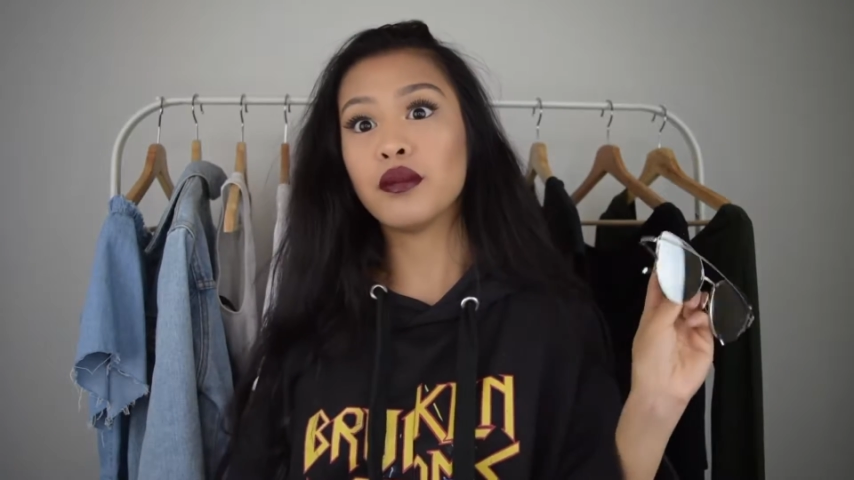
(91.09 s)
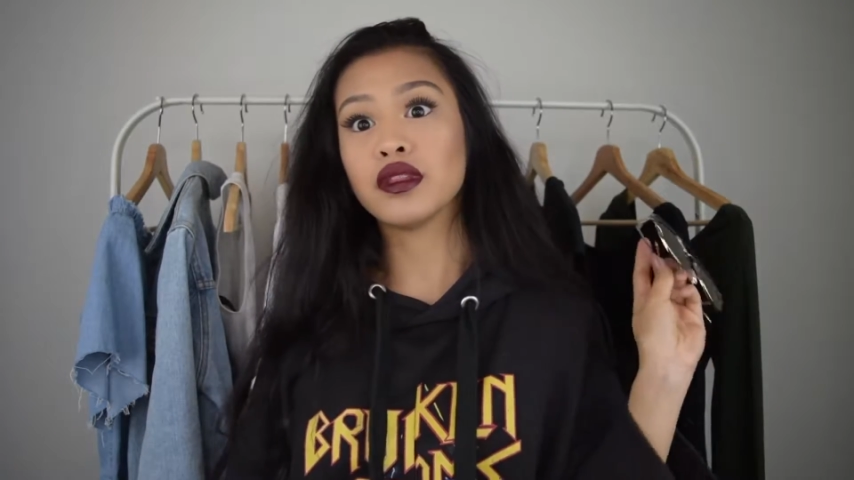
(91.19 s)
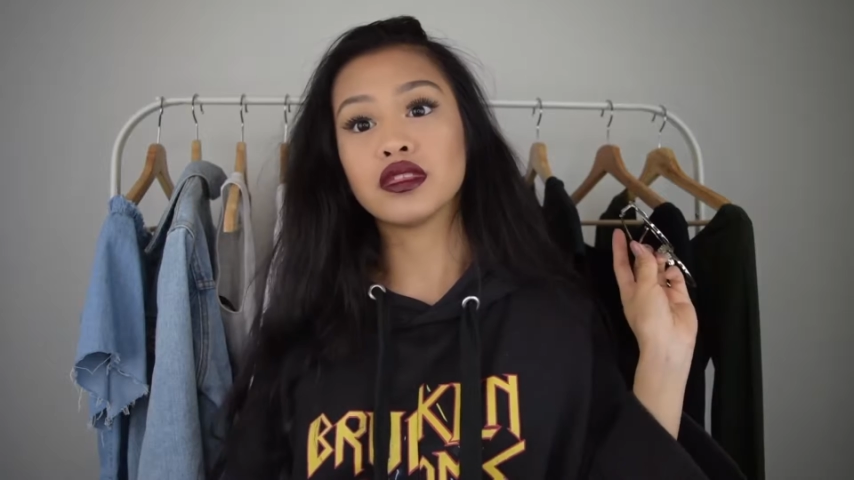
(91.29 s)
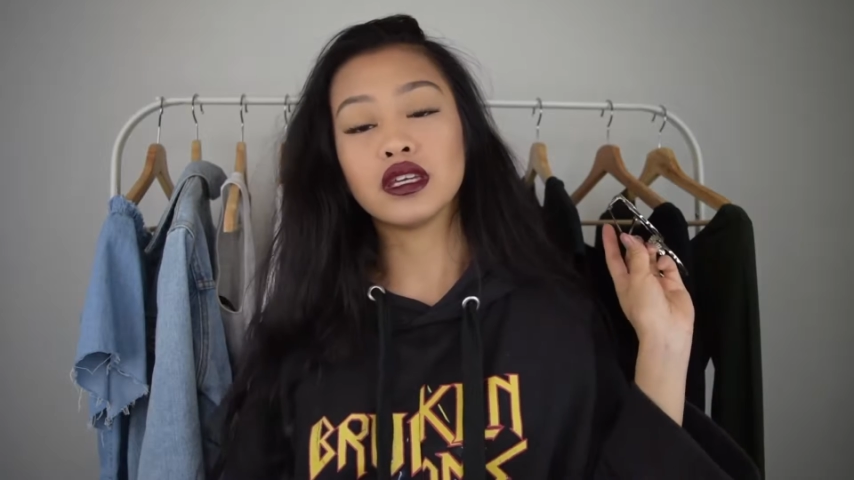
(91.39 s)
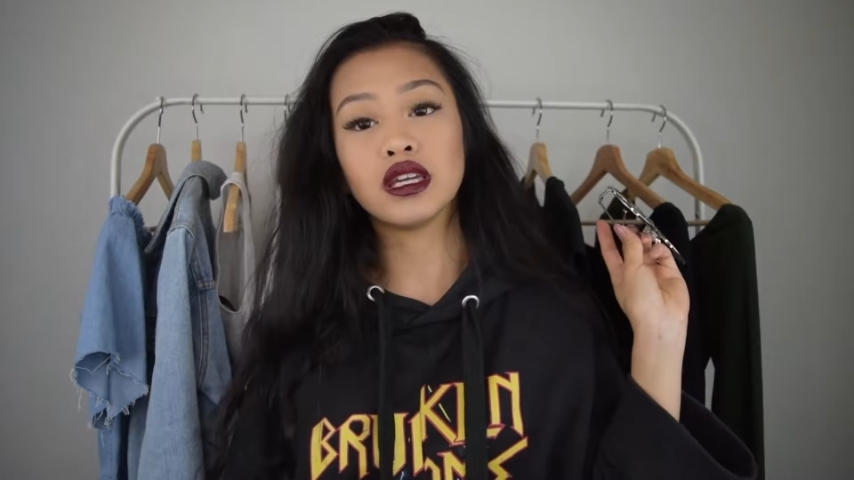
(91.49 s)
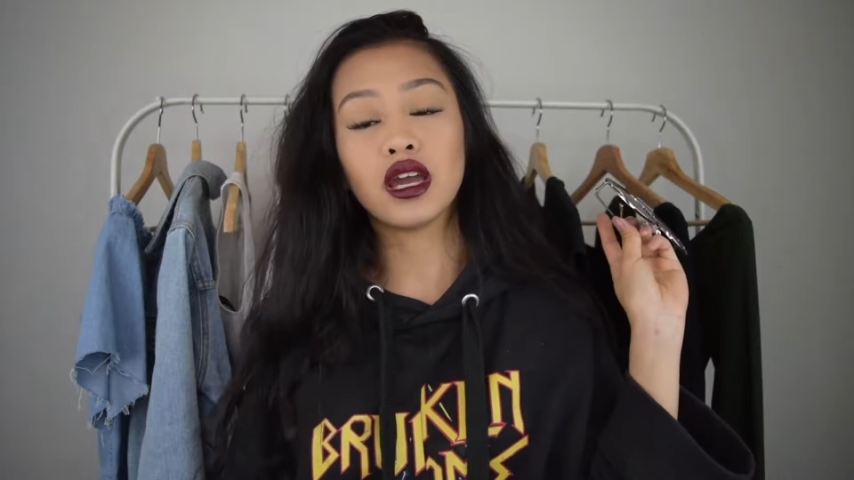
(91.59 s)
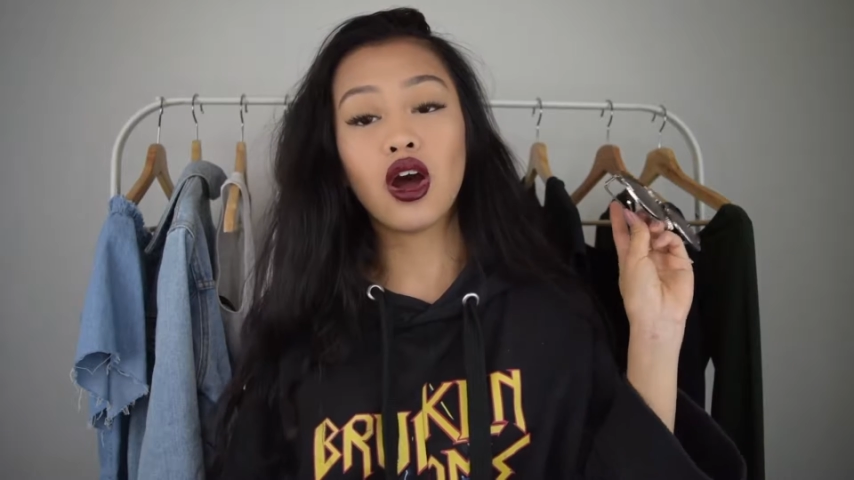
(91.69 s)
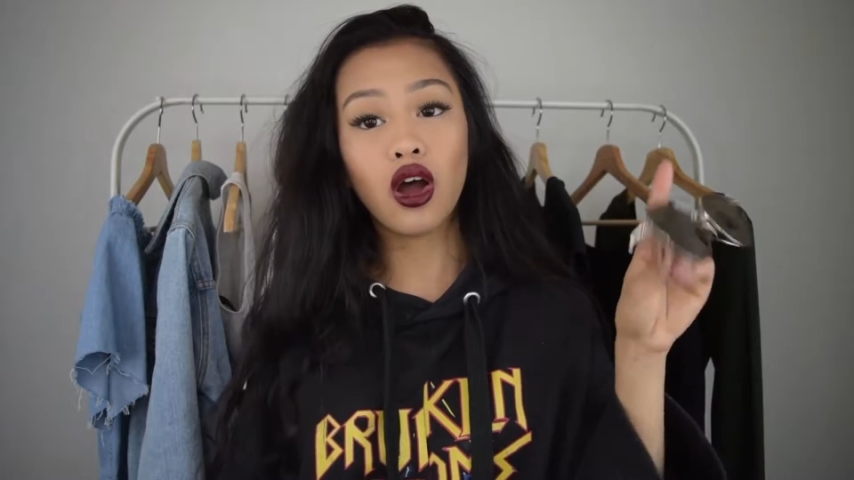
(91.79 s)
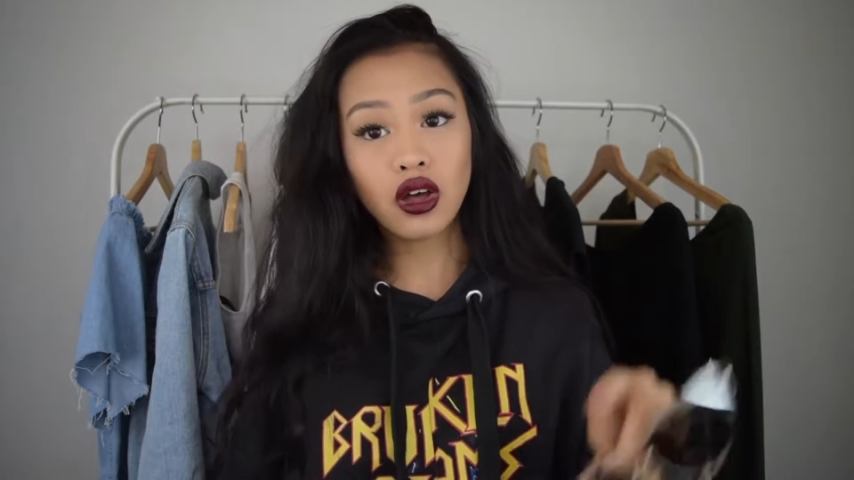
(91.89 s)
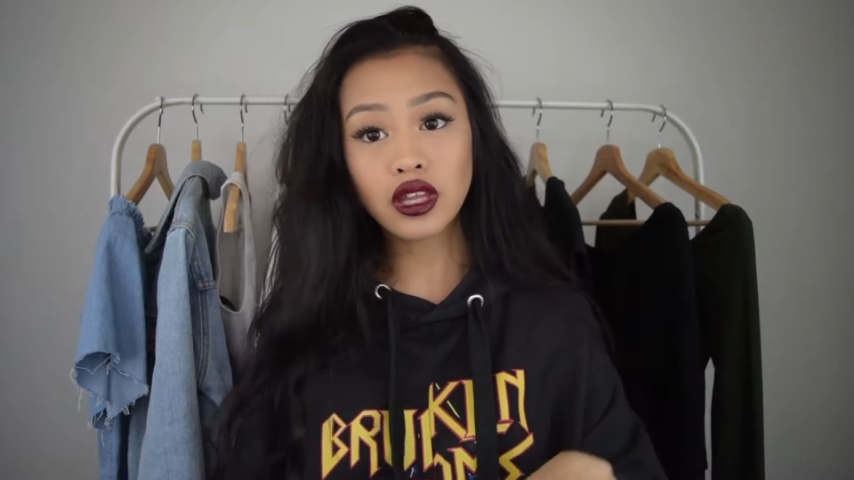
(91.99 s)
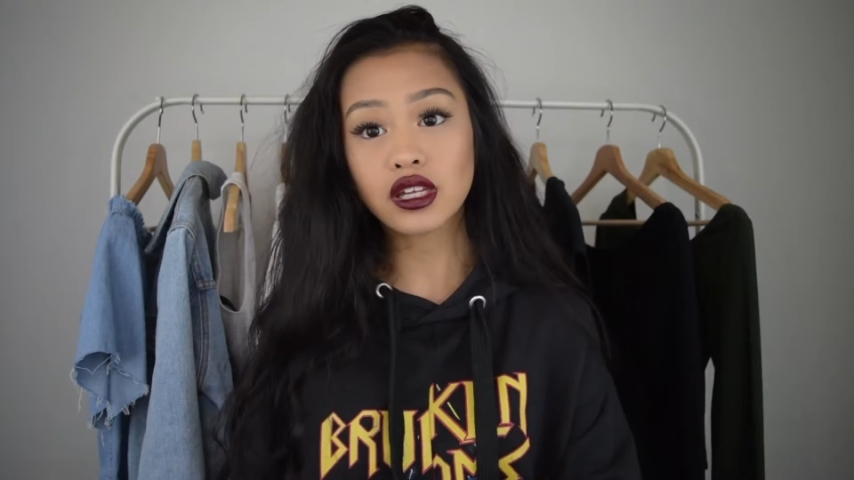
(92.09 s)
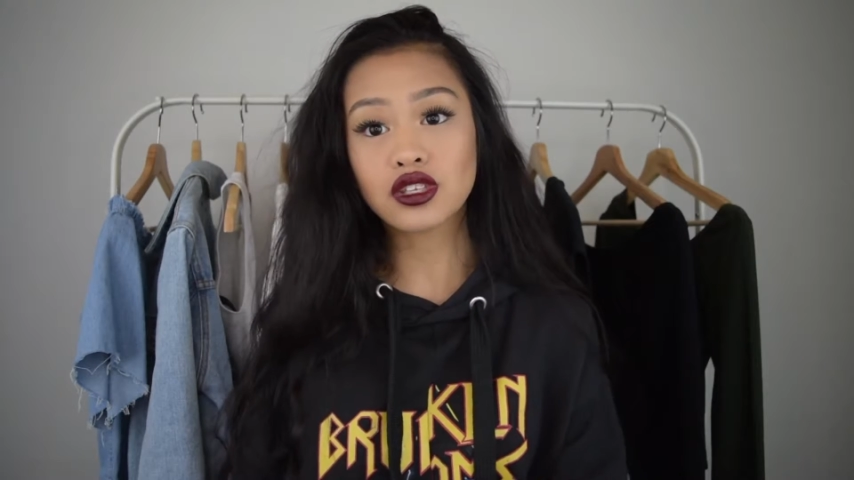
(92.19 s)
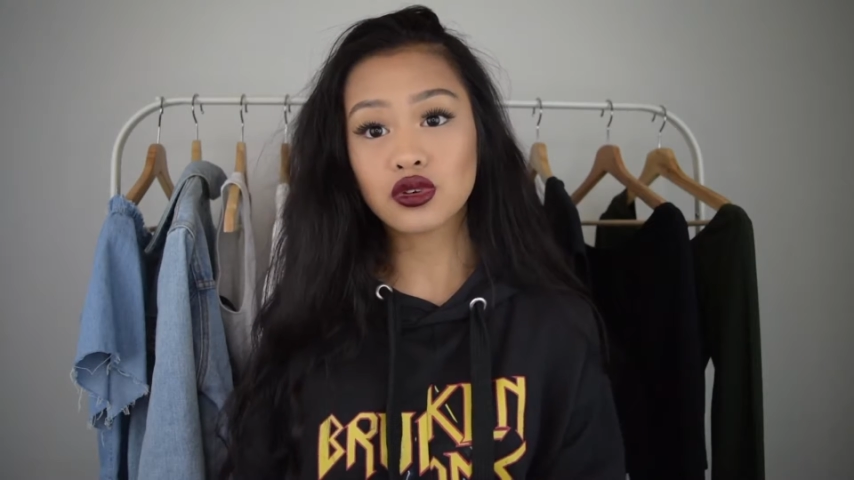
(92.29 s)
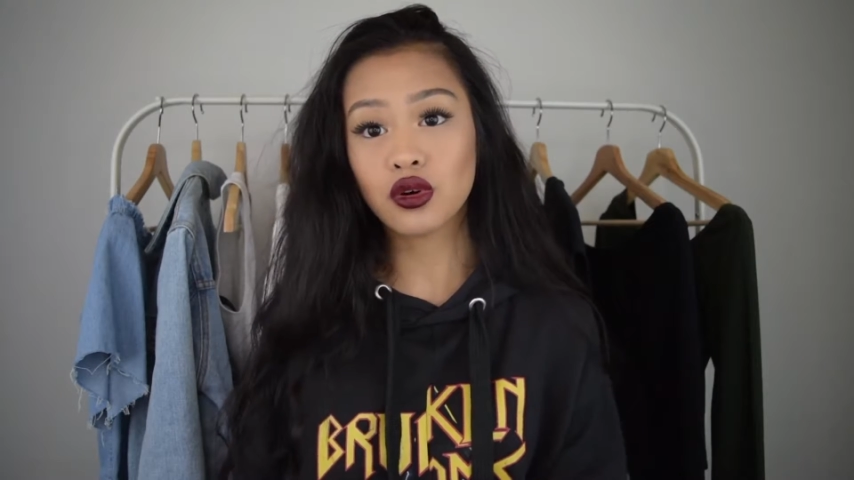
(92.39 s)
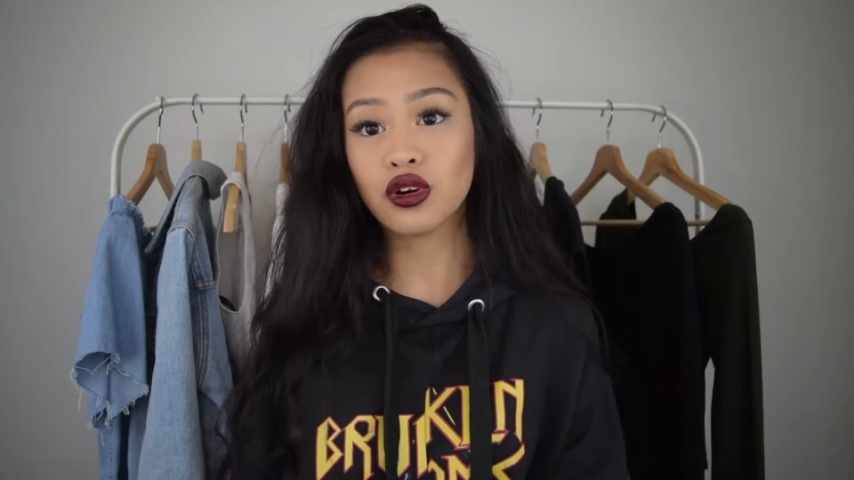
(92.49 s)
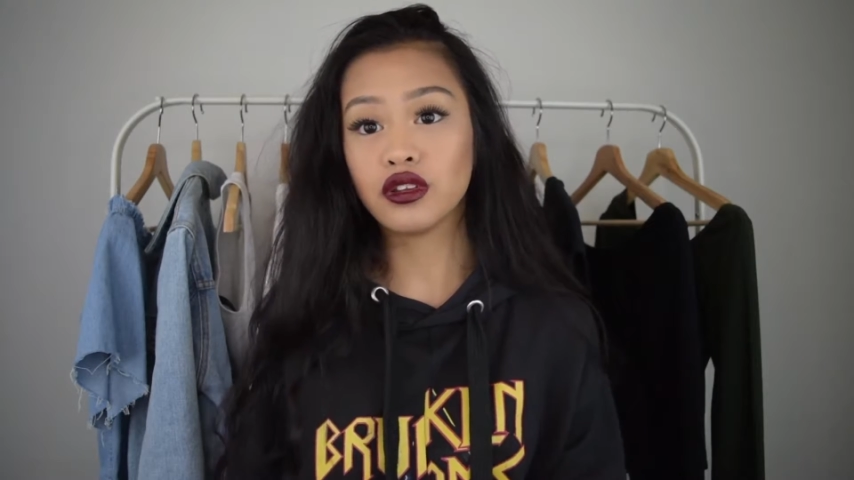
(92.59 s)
but the online store,